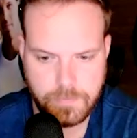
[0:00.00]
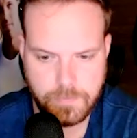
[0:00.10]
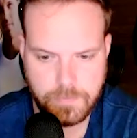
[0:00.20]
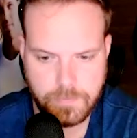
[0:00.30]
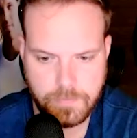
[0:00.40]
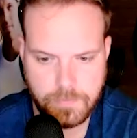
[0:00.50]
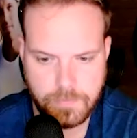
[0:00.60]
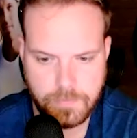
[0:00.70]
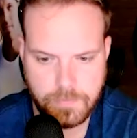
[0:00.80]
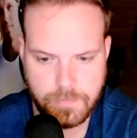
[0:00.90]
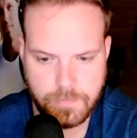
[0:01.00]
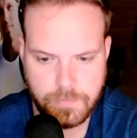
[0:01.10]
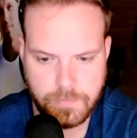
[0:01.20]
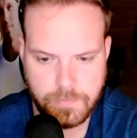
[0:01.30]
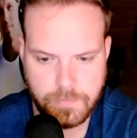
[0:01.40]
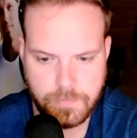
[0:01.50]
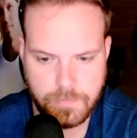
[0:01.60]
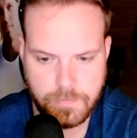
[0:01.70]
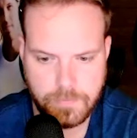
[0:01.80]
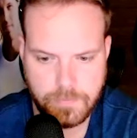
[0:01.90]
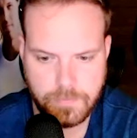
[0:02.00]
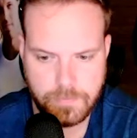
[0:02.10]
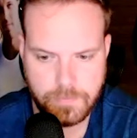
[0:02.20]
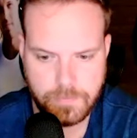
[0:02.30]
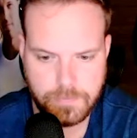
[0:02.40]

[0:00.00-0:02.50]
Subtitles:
[no speech]